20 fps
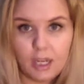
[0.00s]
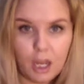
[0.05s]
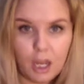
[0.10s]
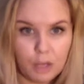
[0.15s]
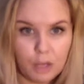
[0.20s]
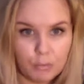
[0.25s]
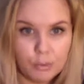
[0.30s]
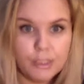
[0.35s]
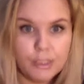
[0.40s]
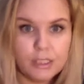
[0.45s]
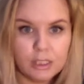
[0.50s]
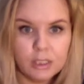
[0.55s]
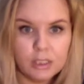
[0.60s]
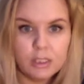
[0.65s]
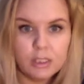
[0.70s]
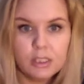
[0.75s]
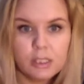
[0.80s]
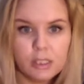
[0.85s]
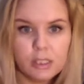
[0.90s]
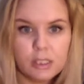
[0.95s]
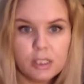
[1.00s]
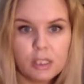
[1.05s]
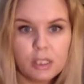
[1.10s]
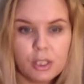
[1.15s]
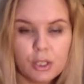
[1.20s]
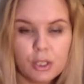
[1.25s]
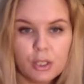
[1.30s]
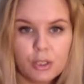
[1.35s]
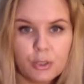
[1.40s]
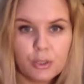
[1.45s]
a real
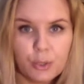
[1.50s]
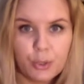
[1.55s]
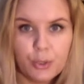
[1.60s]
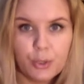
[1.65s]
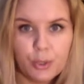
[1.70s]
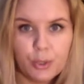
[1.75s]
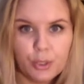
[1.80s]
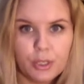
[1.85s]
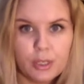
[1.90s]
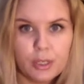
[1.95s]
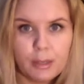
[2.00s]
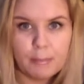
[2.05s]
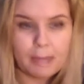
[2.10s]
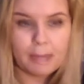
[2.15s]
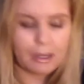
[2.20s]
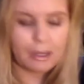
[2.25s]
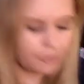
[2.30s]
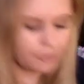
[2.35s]
core amount of